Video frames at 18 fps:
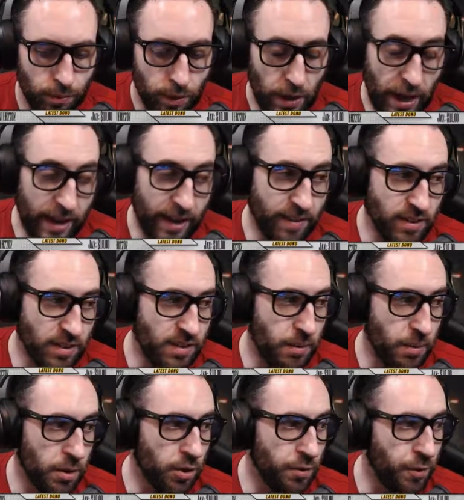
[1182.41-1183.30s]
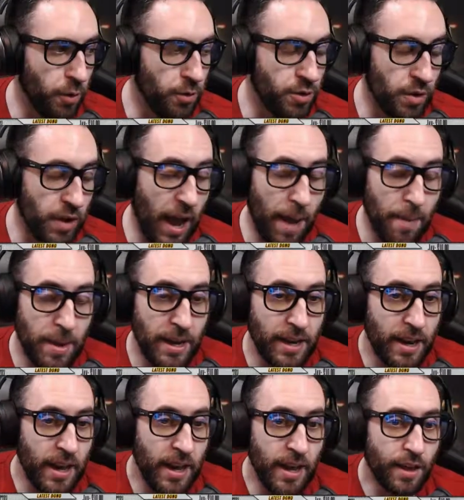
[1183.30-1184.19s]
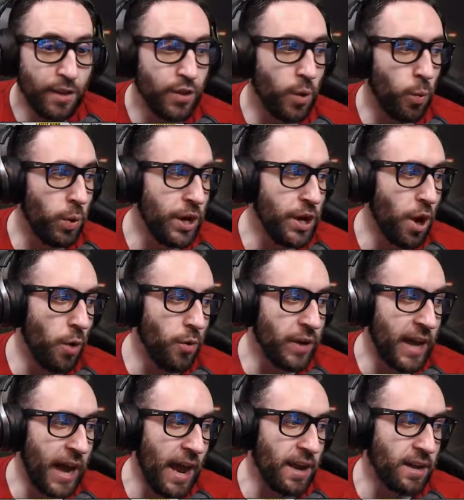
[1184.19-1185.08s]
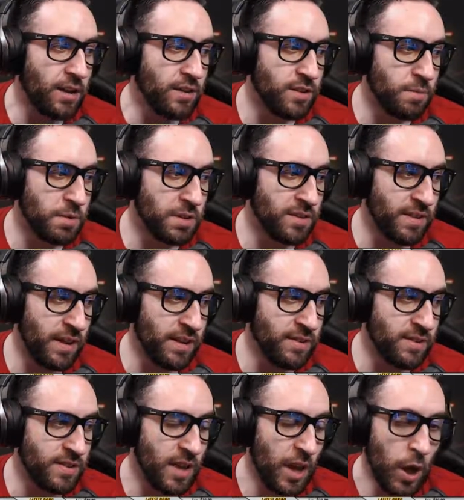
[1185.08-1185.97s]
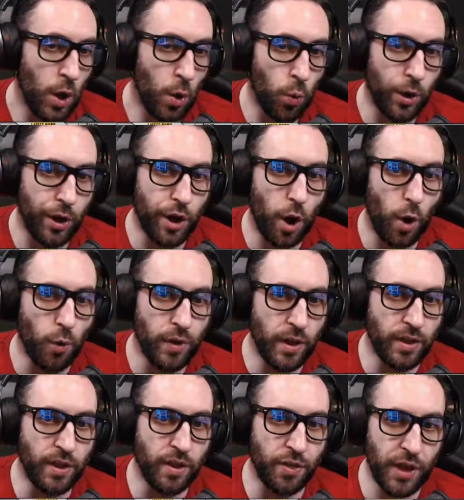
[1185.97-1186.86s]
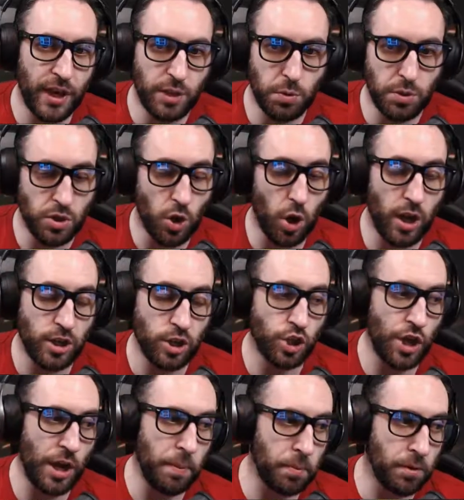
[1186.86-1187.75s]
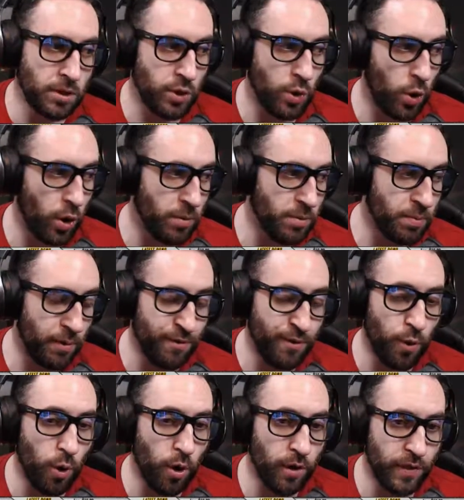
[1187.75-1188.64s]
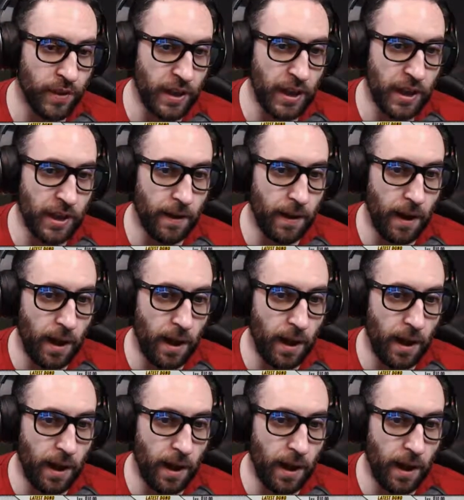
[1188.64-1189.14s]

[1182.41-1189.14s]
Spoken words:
It gives us something to look forward to. I mean, we know the Cataclysm exists. We know that the things we saw as Shaper Storms before, the